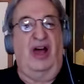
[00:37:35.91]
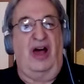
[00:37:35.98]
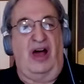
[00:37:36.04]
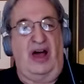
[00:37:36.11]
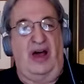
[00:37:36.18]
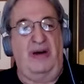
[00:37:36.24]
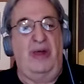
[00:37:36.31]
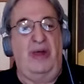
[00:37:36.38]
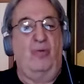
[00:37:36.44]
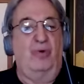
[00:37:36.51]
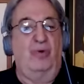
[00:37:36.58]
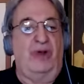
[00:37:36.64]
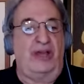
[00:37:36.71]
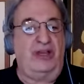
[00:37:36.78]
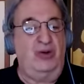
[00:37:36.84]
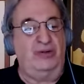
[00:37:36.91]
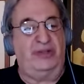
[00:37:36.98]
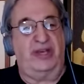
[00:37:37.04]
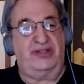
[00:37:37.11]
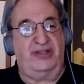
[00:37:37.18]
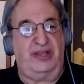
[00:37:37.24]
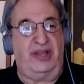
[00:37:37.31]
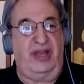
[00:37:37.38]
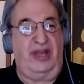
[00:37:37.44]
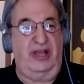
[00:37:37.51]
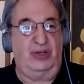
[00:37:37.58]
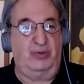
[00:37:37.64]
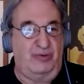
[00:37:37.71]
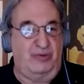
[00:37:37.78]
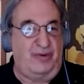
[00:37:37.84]
We'll IQ test the
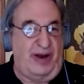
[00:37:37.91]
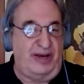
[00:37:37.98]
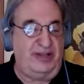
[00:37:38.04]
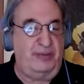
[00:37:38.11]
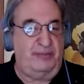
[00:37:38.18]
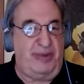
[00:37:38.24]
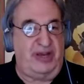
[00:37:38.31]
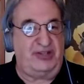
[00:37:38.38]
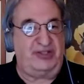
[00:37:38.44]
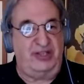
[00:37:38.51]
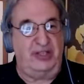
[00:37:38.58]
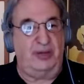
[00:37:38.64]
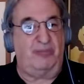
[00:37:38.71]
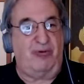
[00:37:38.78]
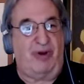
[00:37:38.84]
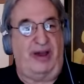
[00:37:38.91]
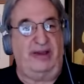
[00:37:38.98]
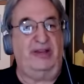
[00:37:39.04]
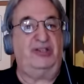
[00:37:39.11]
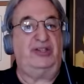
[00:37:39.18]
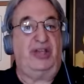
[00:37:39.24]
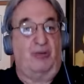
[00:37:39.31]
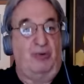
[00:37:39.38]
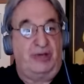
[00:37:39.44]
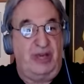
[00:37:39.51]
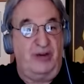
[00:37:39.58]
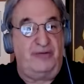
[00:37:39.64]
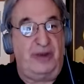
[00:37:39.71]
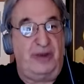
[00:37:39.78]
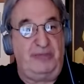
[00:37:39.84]
kids. We'll find the best and the brightest, and we'll
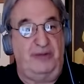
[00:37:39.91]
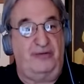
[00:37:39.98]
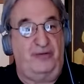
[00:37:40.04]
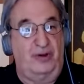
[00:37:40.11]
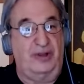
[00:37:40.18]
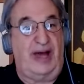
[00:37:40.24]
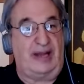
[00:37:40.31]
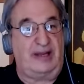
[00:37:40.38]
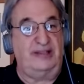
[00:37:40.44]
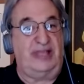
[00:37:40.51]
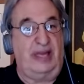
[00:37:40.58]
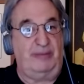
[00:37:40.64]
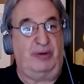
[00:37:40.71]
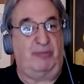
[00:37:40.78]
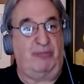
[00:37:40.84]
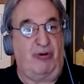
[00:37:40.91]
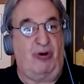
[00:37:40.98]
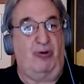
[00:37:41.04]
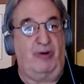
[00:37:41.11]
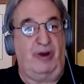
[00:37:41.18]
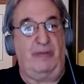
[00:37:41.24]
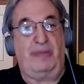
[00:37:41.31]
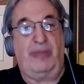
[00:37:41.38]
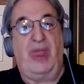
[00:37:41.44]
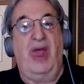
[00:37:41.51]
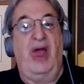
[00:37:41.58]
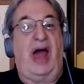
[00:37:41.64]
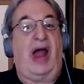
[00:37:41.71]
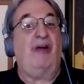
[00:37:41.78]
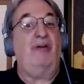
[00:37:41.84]
give them the full academic program.
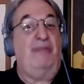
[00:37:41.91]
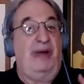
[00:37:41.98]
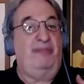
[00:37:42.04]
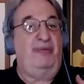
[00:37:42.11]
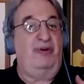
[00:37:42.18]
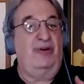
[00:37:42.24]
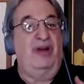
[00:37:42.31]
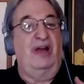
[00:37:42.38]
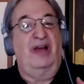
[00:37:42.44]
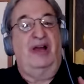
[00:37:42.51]
I remember,